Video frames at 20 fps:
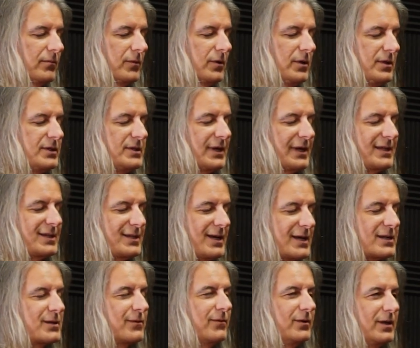could
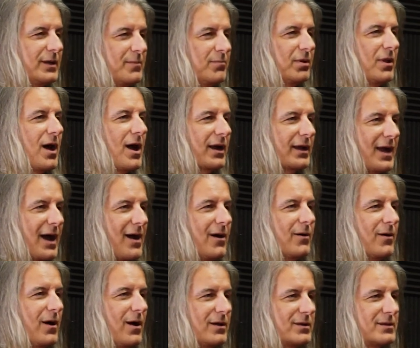successfully block
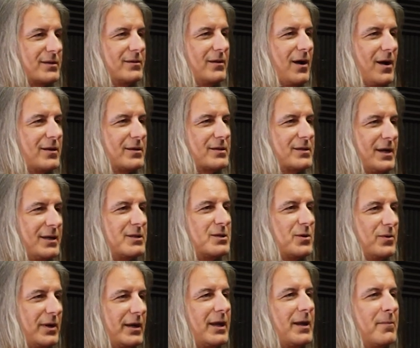out all all
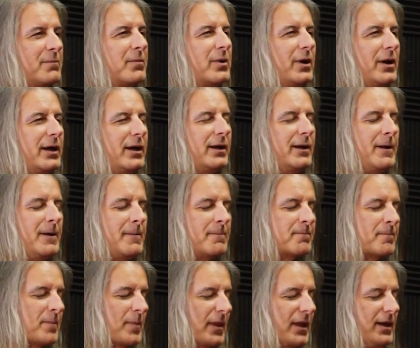sensory input
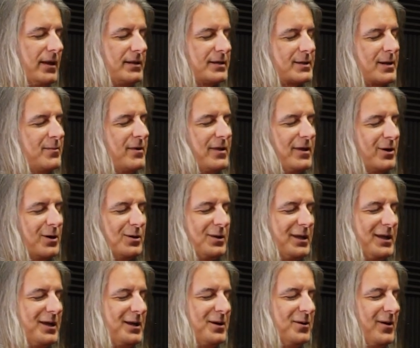and some of the
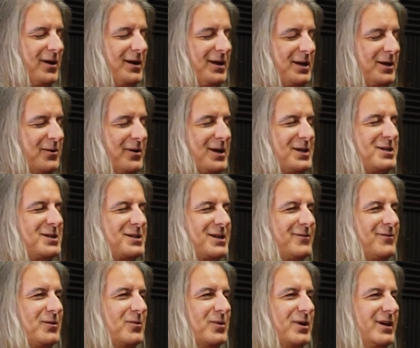early iterations
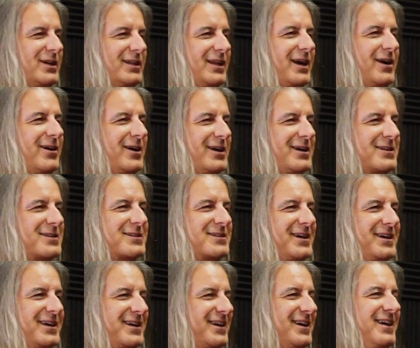of it were hilarious.
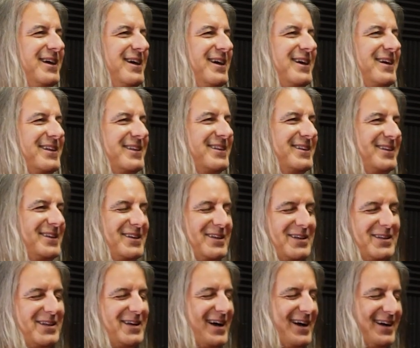Like,
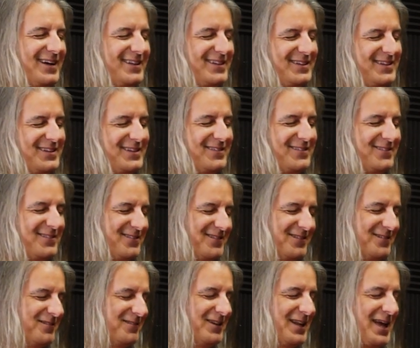yeah. uh,
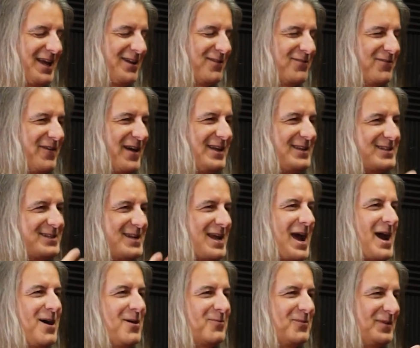laying face
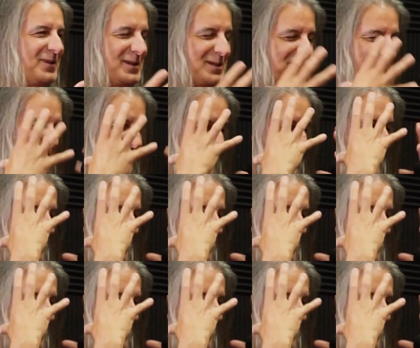down with this big